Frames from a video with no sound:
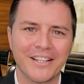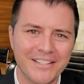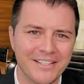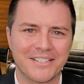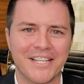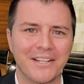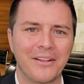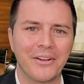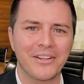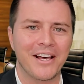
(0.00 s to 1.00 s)
that you send out
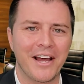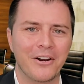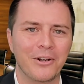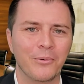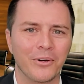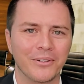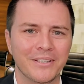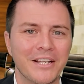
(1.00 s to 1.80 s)
into the hiring world.